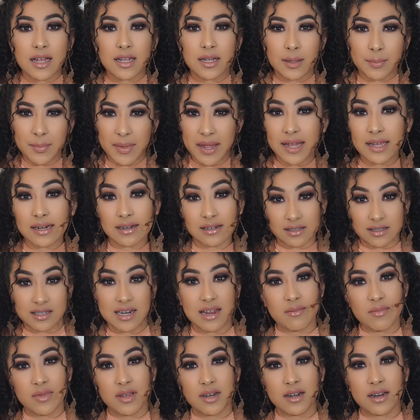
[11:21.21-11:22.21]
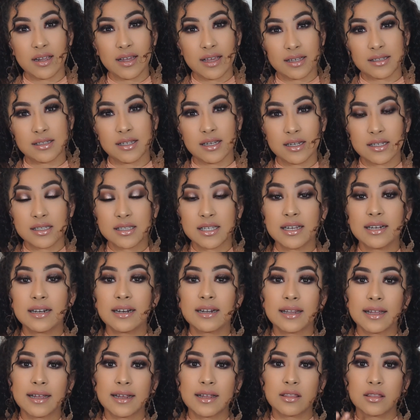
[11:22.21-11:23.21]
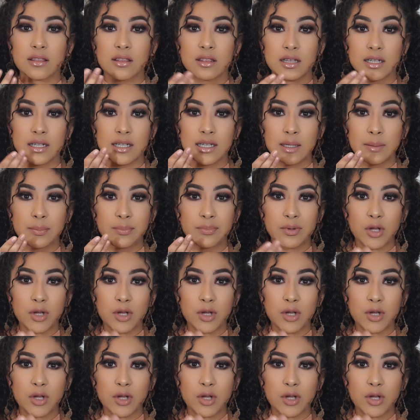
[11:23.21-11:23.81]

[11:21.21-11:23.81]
making a statement, I guess I can say. And I like the lip